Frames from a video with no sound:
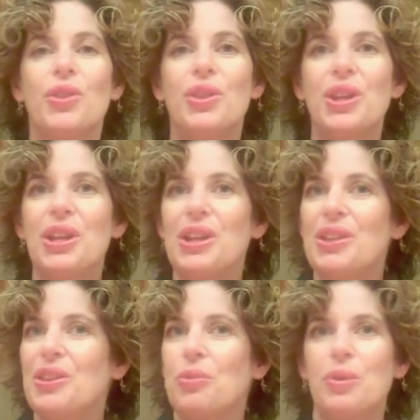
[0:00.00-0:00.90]

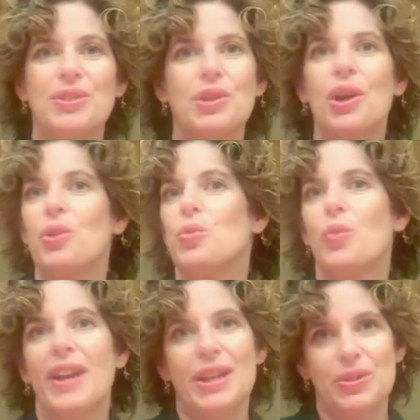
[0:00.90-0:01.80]
there was a
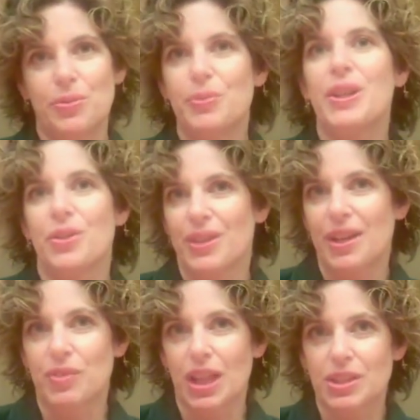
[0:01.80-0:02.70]
great fear
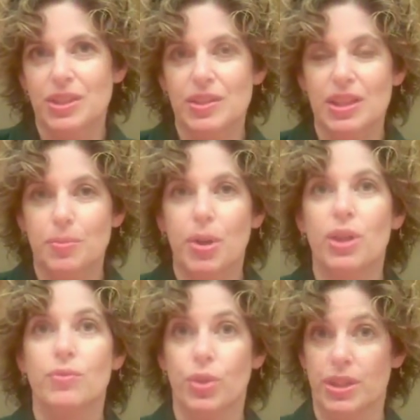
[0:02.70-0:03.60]
and reluctance on the part of